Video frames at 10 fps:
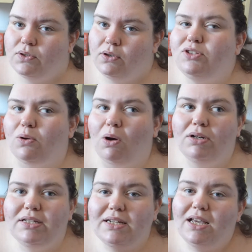So
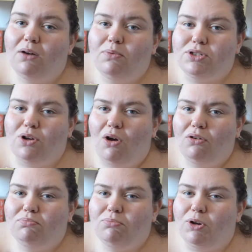honestly, I was not
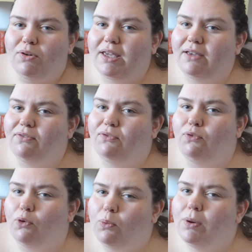looking
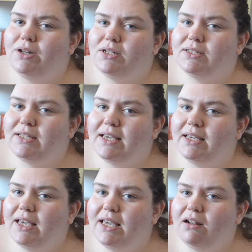forward to
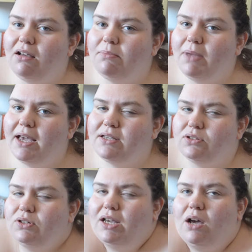seeing it in IMAX,
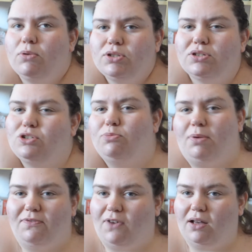or like I wasn't super
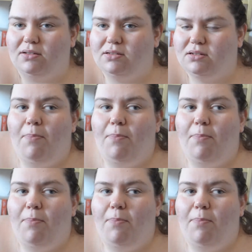fussed.